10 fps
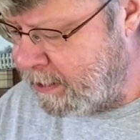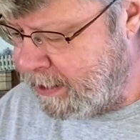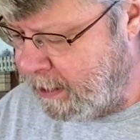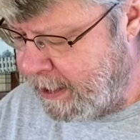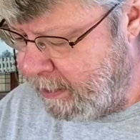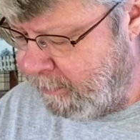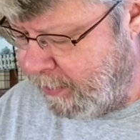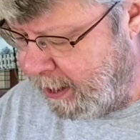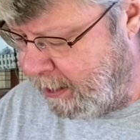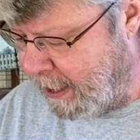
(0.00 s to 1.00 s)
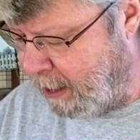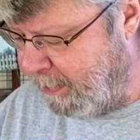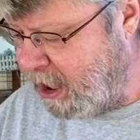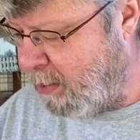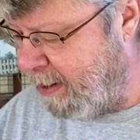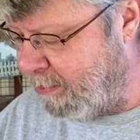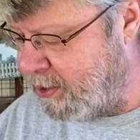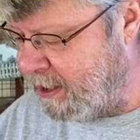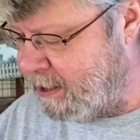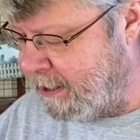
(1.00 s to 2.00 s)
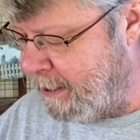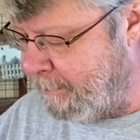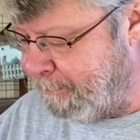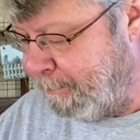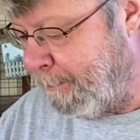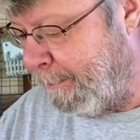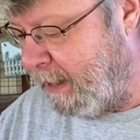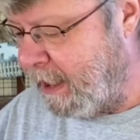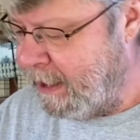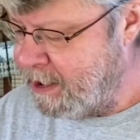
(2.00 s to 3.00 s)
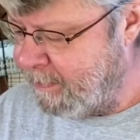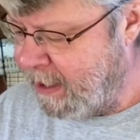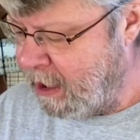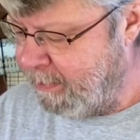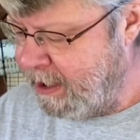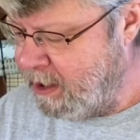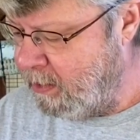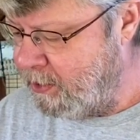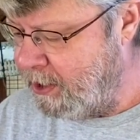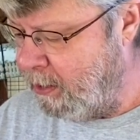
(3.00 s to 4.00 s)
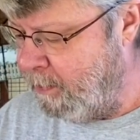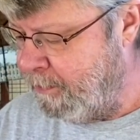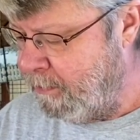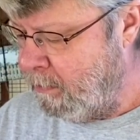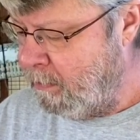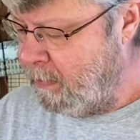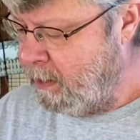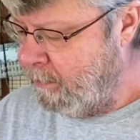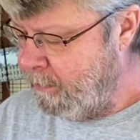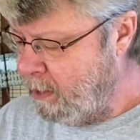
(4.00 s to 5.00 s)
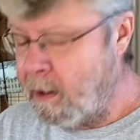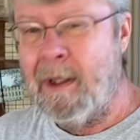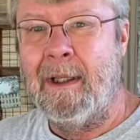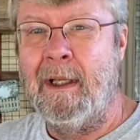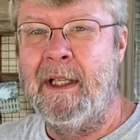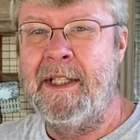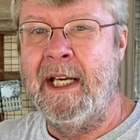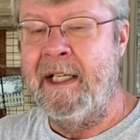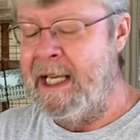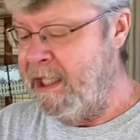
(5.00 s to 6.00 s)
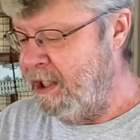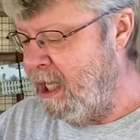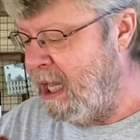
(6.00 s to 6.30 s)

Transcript: You can see a lot of jalapeno pepper seeds in there, and some jalapenos. So let's take a taste.